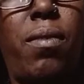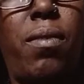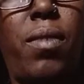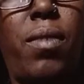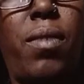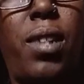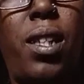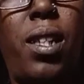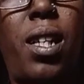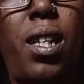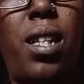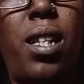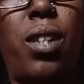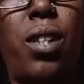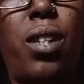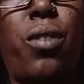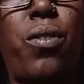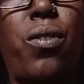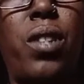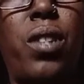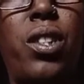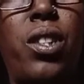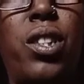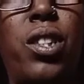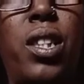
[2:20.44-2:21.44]
kind of
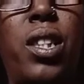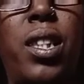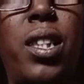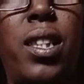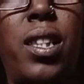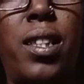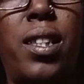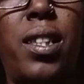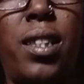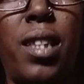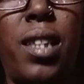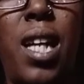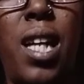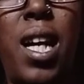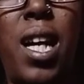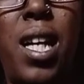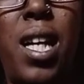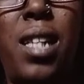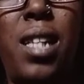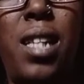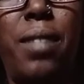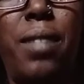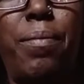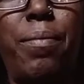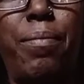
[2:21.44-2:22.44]
crunchy, it's
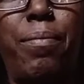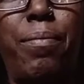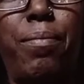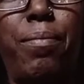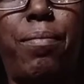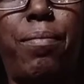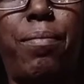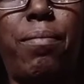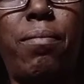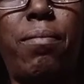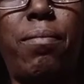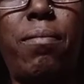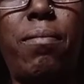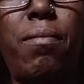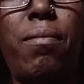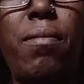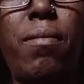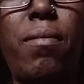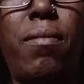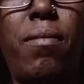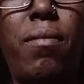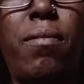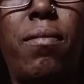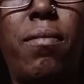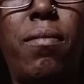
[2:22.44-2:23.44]
not
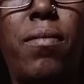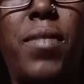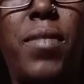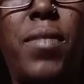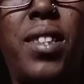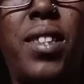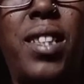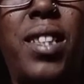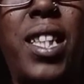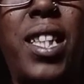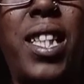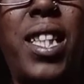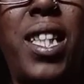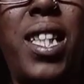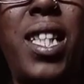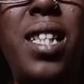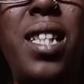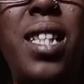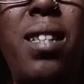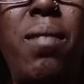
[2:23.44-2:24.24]
sticky,